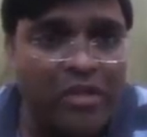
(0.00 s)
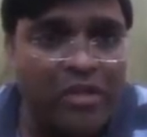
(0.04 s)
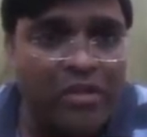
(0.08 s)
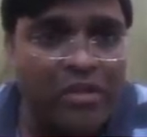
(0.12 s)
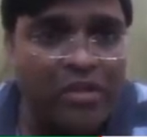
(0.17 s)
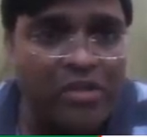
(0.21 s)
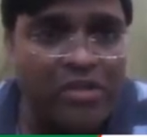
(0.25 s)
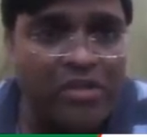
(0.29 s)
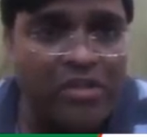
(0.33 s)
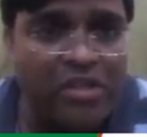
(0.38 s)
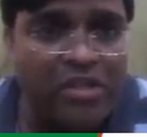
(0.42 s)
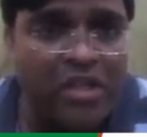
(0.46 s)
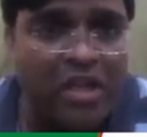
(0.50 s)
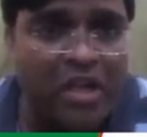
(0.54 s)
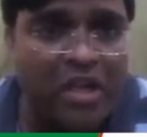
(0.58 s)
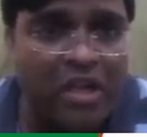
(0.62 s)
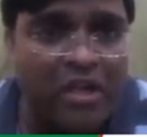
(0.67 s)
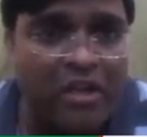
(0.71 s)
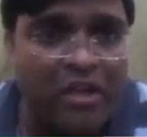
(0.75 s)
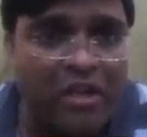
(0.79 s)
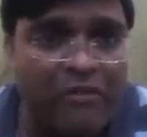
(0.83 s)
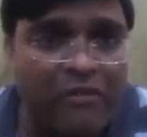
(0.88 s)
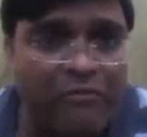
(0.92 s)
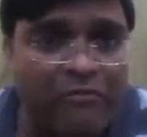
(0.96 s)
here,
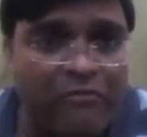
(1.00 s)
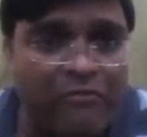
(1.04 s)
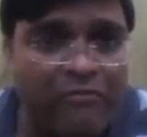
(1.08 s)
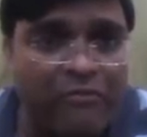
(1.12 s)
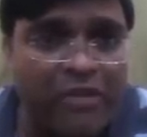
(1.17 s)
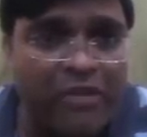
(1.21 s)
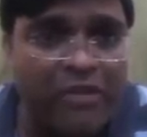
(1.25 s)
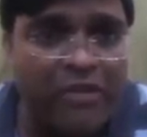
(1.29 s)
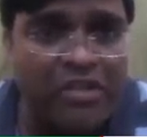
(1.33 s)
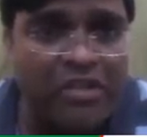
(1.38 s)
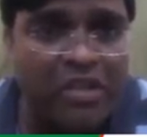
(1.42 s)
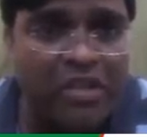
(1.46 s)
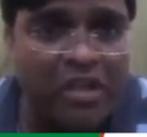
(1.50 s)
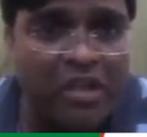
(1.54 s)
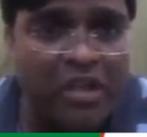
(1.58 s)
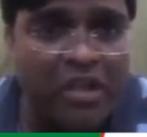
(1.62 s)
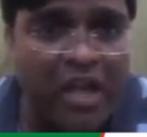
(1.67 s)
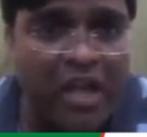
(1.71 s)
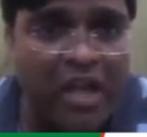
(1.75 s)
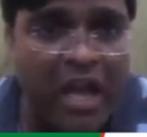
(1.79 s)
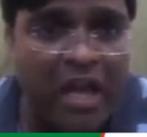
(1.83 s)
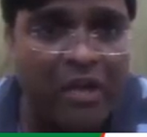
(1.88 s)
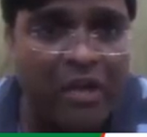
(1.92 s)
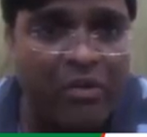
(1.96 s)
right?
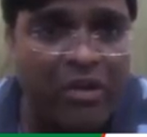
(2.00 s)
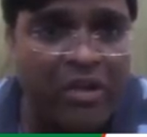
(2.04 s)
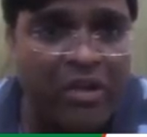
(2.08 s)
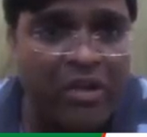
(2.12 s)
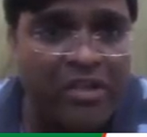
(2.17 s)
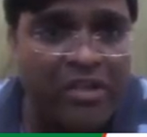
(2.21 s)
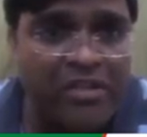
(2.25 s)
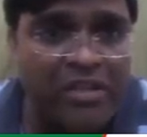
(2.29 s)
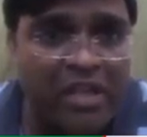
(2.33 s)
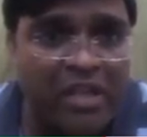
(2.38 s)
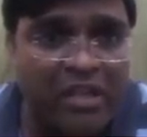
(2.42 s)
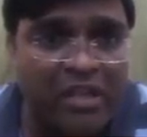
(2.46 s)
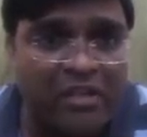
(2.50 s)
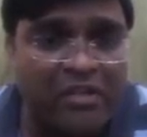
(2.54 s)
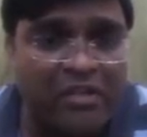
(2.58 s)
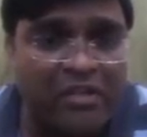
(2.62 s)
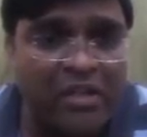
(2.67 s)
So